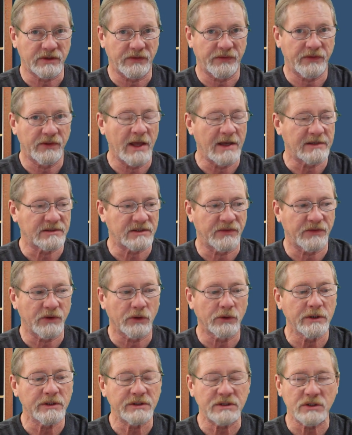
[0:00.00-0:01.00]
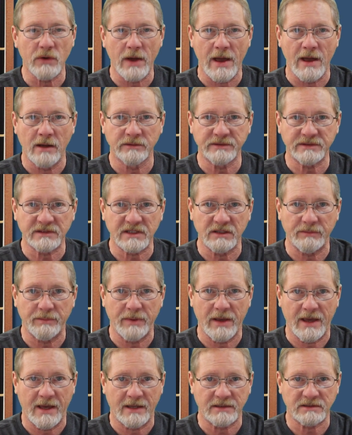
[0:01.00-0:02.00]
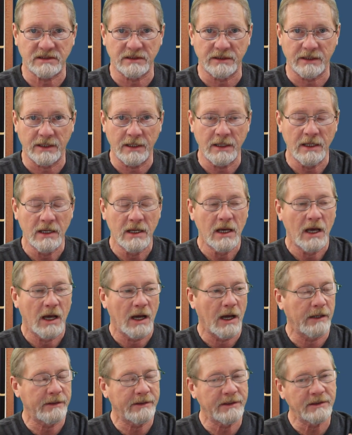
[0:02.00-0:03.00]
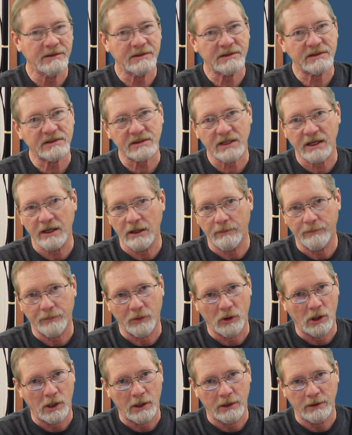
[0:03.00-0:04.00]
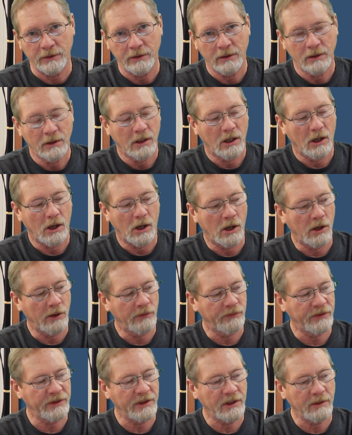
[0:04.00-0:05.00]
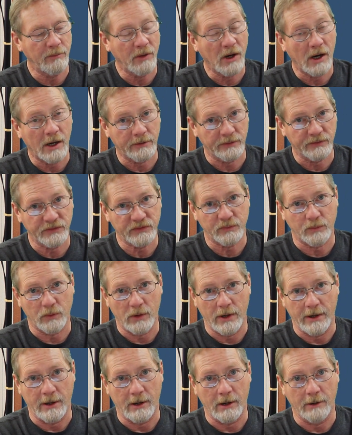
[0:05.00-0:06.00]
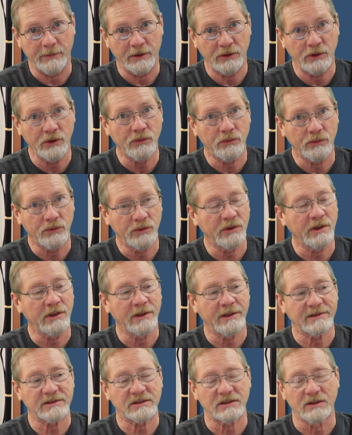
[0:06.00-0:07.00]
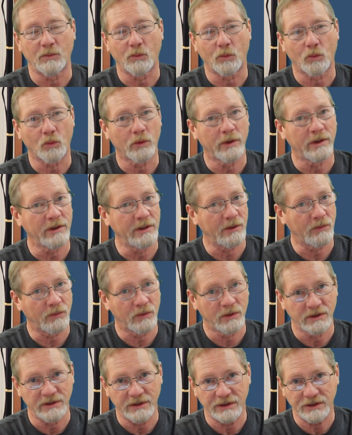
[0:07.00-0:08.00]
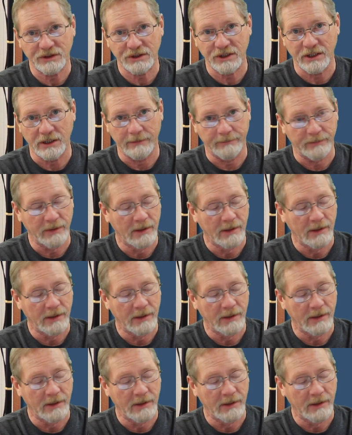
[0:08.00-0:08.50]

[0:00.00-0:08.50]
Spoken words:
has a 32-ounce capacity. I didn't skimp on the bottle sprayer. I mean, you can get some really, really cheap